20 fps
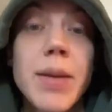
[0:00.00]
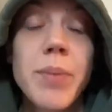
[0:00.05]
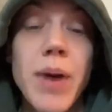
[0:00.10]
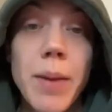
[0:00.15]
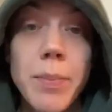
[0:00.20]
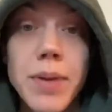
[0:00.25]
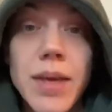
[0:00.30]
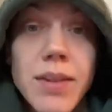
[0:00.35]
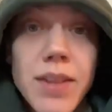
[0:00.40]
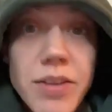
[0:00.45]
by
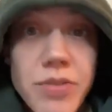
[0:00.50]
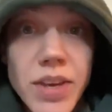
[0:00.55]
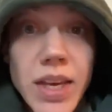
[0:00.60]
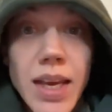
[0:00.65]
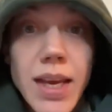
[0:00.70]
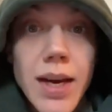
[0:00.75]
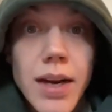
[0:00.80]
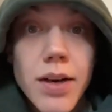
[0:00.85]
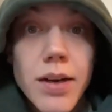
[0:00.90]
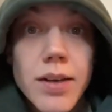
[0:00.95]
me living
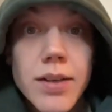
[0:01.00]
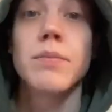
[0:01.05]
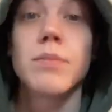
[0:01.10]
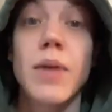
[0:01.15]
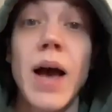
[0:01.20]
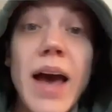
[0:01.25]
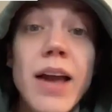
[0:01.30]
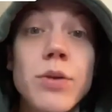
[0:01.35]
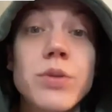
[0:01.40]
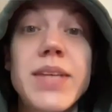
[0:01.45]
here.
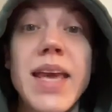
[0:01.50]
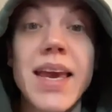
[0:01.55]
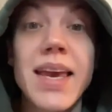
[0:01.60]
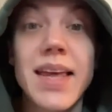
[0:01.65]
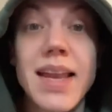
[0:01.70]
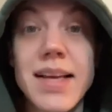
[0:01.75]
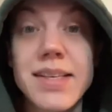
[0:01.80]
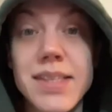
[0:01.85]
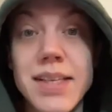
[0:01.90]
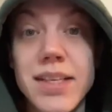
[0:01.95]
I don't take
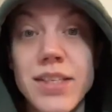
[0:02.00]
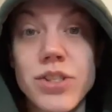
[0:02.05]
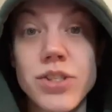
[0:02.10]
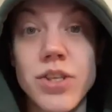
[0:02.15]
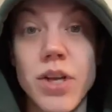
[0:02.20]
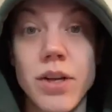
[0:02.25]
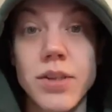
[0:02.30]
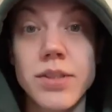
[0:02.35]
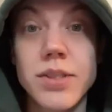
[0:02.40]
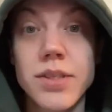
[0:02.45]
it as an
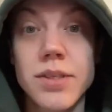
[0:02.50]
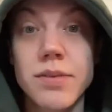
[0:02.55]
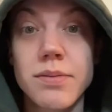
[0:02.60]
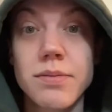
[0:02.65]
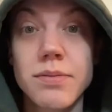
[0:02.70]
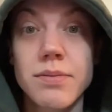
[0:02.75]
insult.